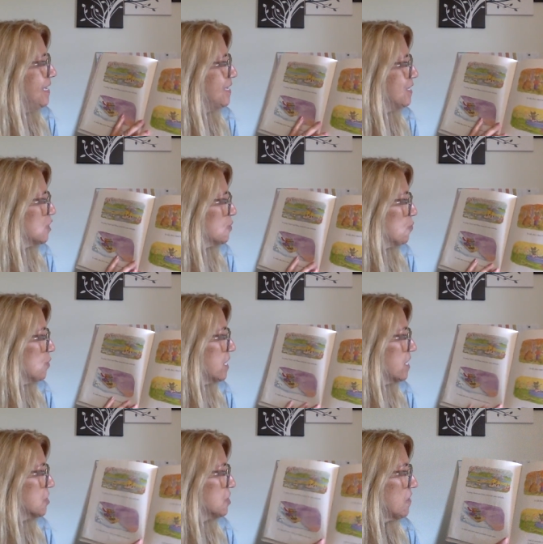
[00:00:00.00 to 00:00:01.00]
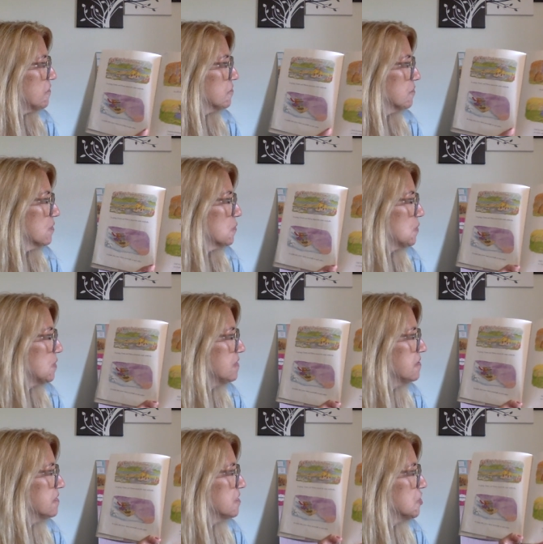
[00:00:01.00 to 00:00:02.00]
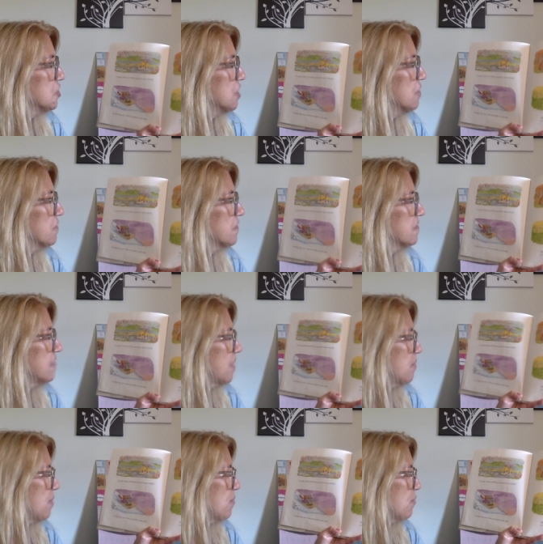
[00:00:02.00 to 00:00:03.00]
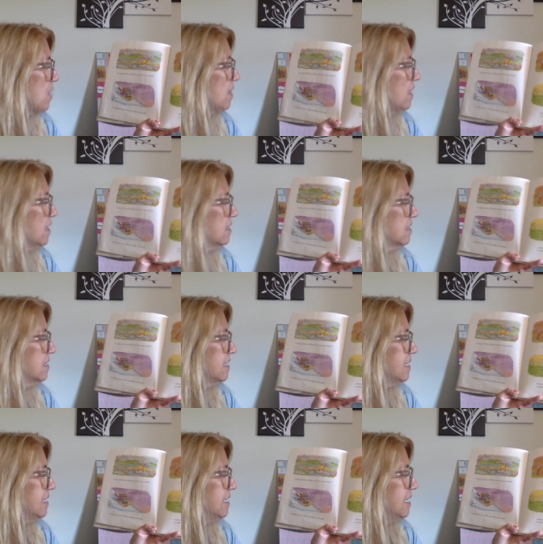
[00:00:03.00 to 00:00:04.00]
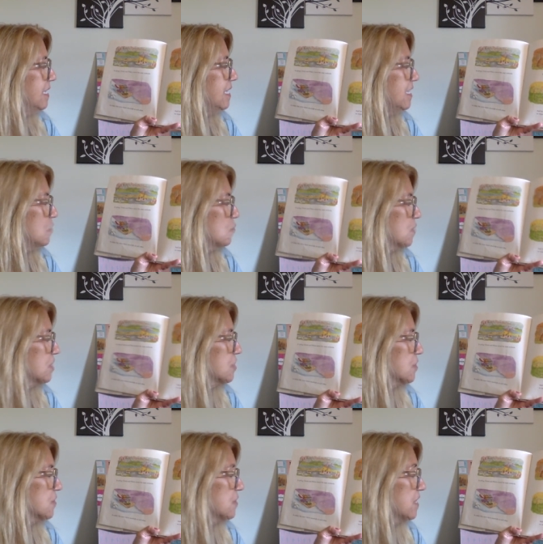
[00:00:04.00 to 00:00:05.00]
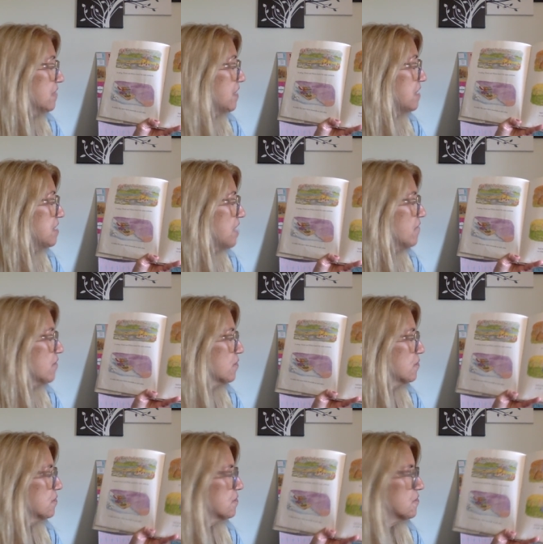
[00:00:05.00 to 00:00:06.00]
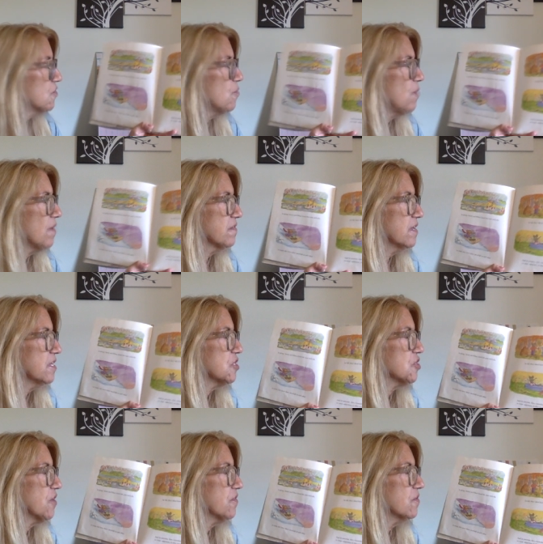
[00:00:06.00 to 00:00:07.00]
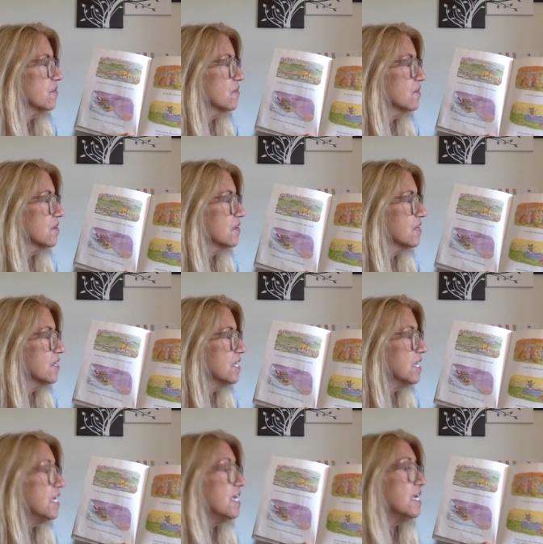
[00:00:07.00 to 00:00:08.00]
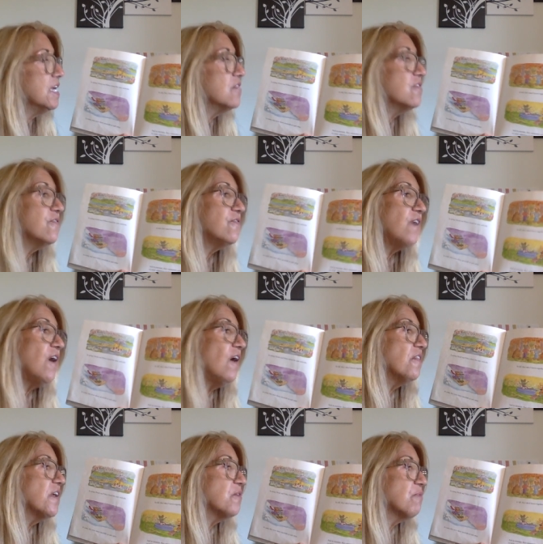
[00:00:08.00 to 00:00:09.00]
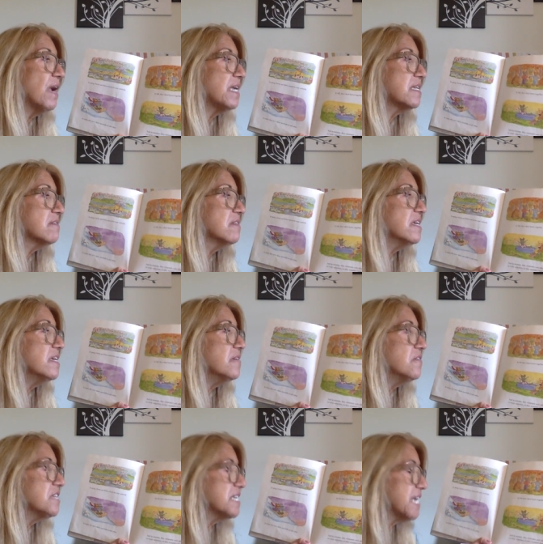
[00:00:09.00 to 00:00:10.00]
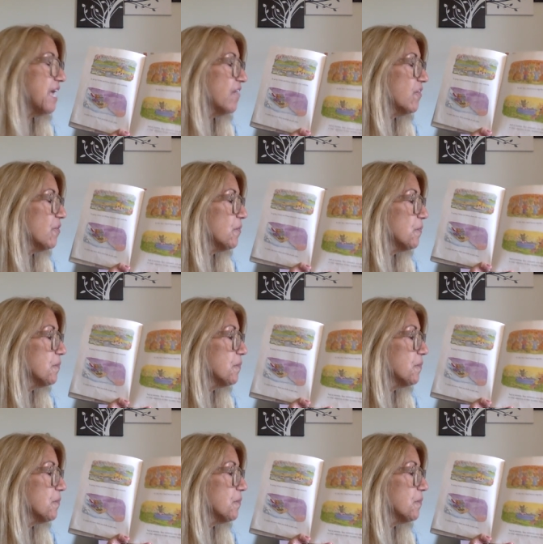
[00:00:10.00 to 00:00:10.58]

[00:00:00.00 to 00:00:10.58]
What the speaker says: In spring, Chester and Wilson shared the same umbrella. In winter, they never threw snowballs at each other. In the fall, they raked leaves together.